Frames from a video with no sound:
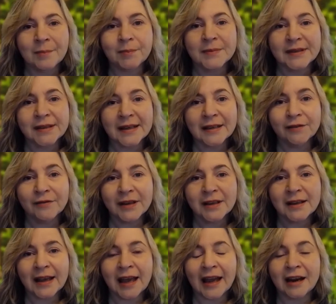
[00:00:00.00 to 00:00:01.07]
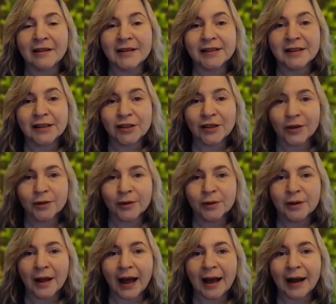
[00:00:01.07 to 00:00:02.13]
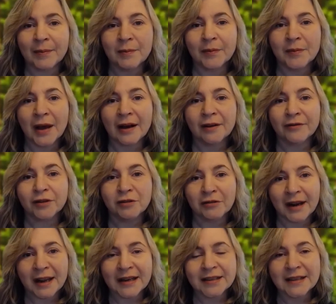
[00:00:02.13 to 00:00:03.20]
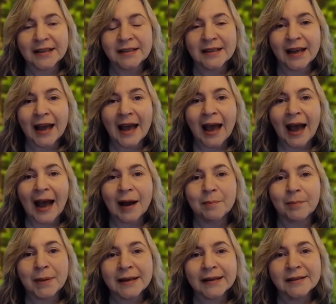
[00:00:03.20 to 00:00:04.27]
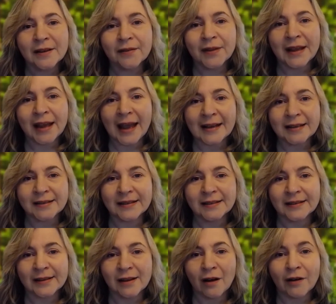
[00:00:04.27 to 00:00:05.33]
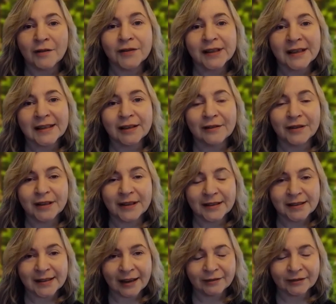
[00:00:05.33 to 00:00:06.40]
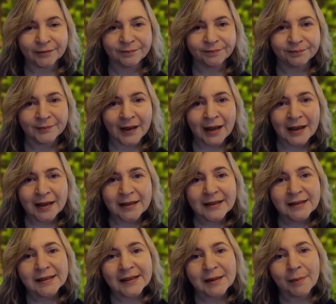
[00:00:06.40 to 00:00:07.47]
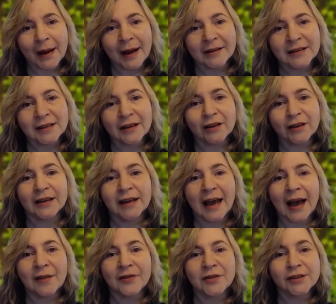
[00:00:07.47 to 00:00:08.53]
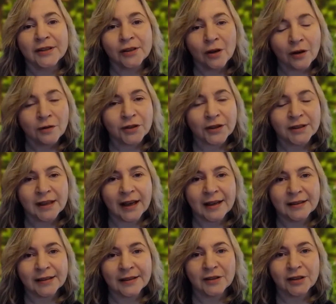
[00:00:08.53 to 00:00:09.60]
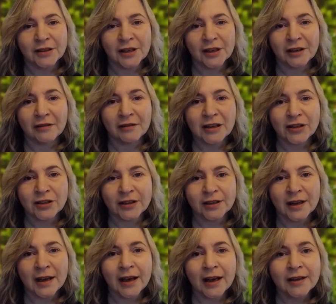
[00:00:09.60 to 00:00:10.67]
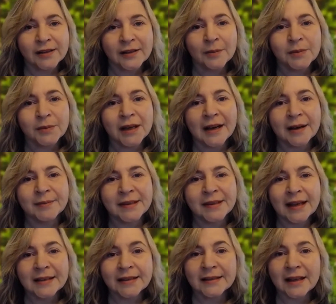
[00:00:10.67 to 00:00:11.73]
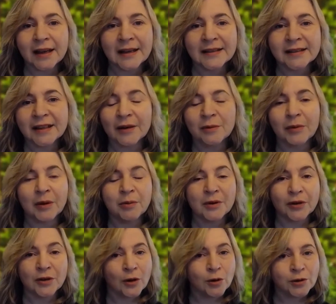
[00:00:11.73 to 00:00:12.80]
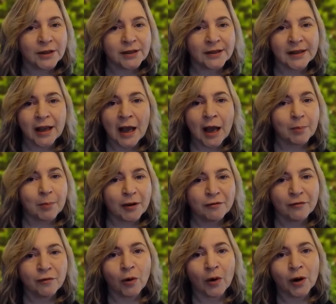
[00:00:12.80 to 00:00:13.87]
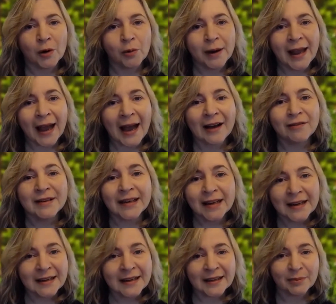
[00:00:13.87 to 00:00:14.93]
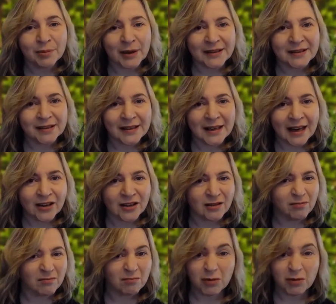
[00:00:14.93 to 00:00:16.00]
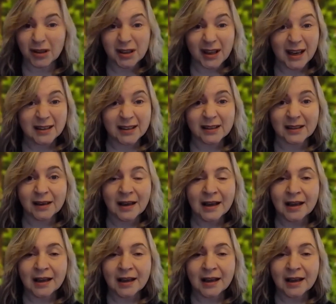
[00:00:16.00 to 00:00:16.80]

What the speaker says: Significant Care is a tool that I've created based on the essence of Significant 7. This is about looking at the softer signs of deterioration, sometimes signs that we would notice before we have a clinical presentation, whether that's